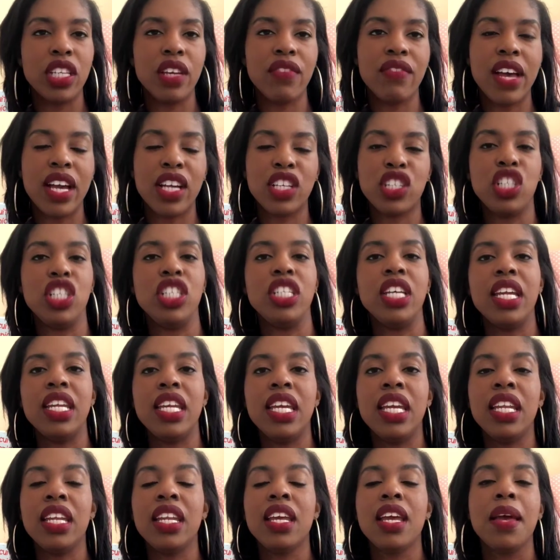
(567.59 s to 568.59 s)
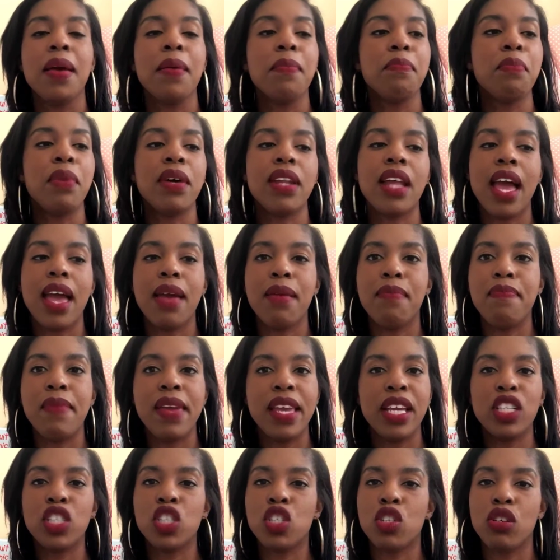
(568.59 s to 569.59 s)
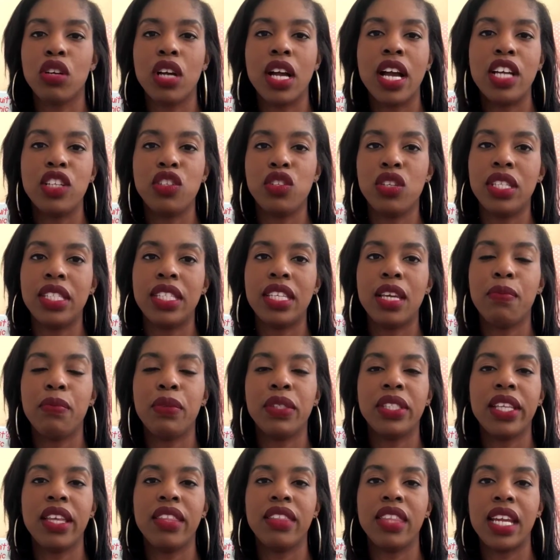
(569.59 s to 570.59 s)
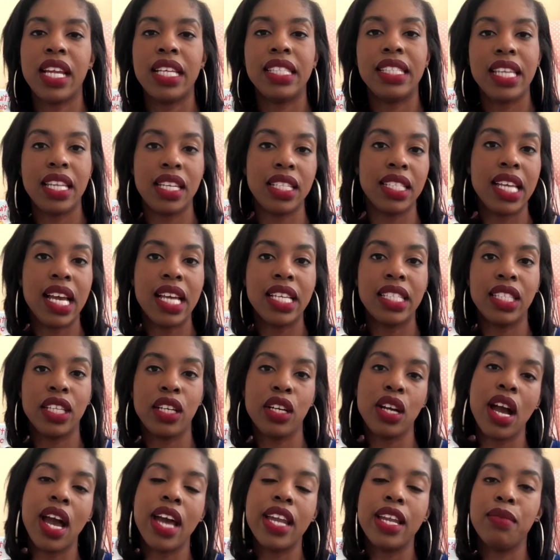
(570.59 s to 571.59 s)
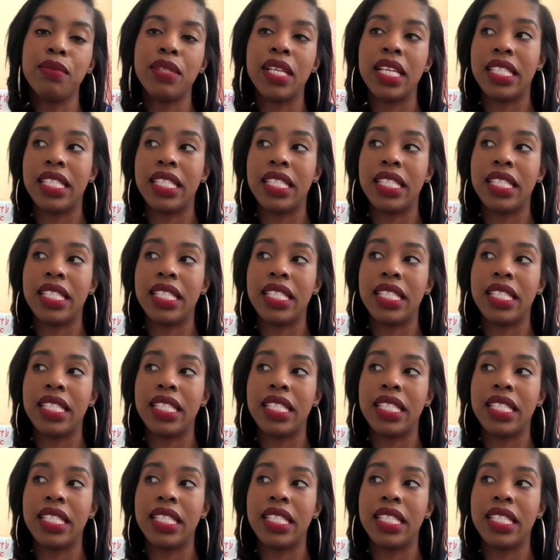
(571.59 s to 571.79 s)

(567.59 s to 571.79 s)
I've actually done it, but I make sure 110% that I sanitize their items,